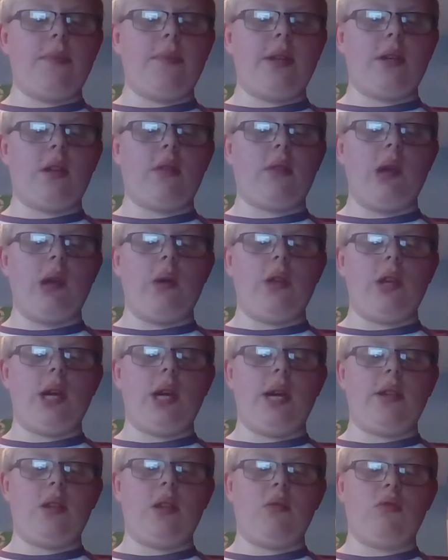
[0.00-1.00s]
I predicted 3-1
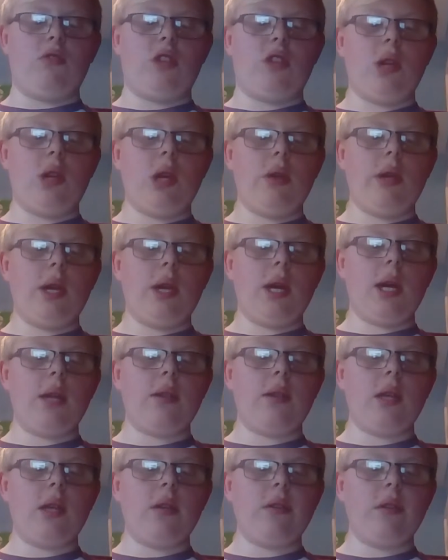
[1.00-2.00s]
United. It was 2-0
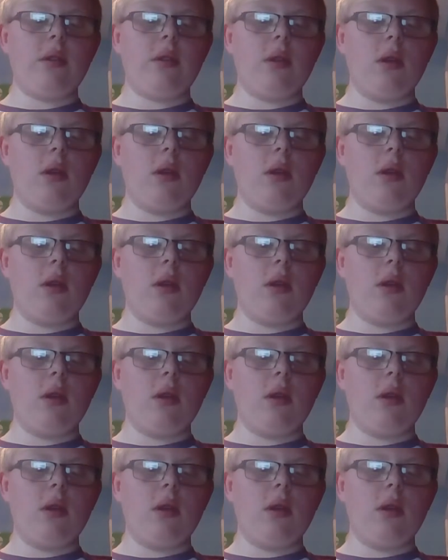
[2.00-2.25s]
United.